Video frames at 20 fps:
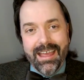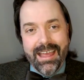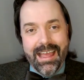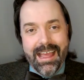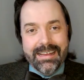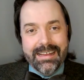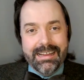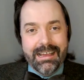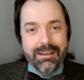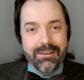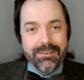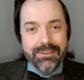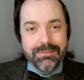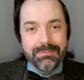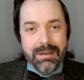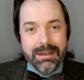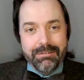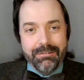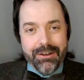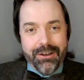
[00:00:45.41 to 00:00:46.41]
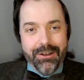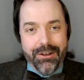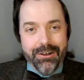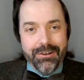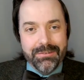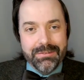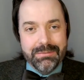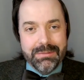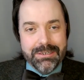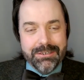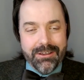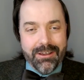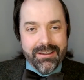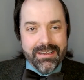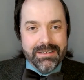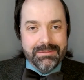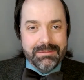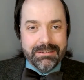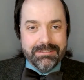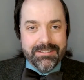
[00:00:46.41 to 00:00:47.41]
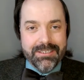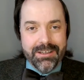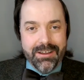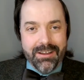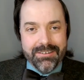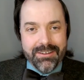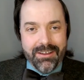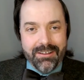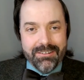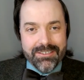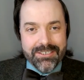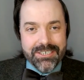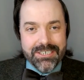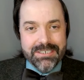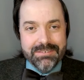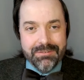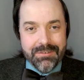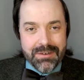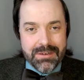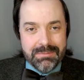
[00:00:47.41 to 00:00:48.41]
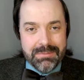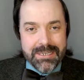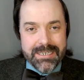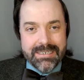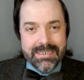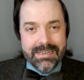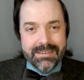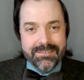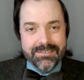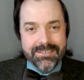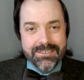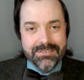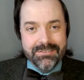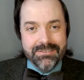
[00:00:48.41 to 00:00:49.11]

And now you might recall we've been talking about deontology for a bit now. So